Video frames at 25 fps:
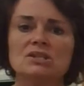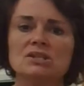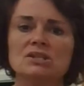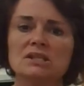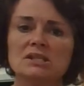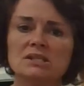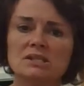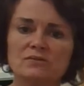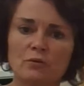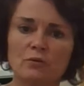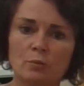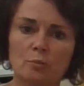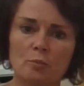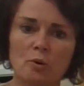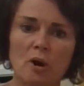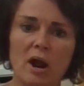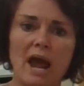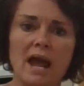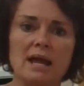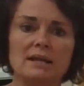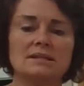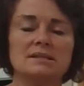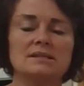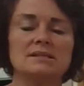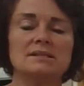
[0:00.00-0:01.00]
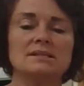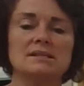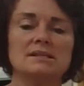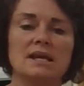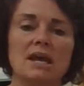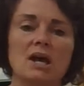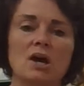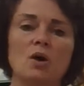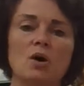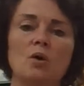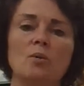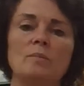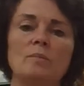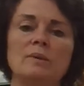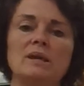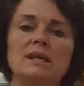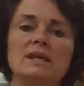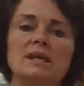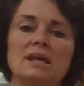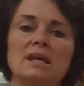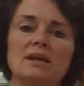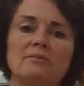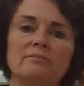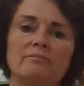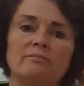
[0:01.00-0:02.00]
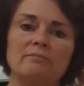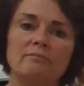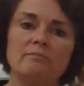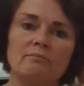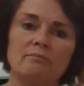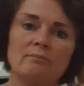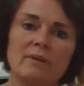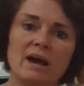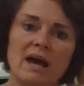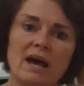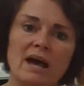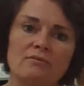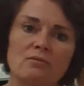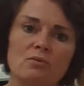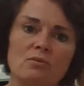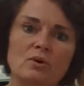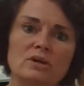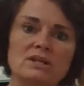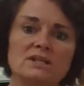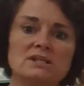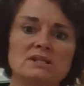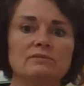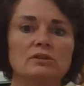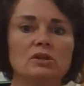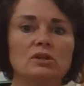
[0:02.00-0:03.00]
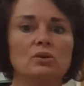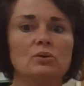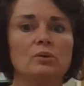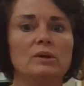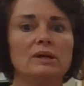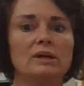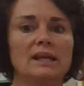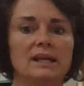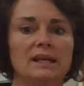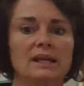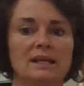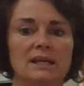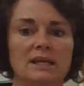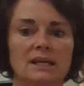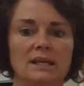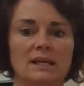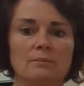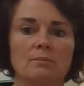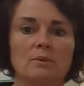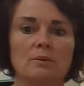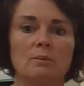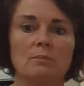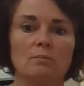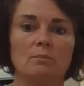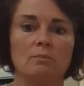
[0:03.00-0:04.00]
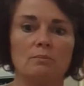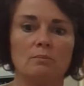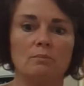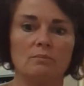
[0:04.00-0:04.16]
just for practice to help me keep my voice fluent and keep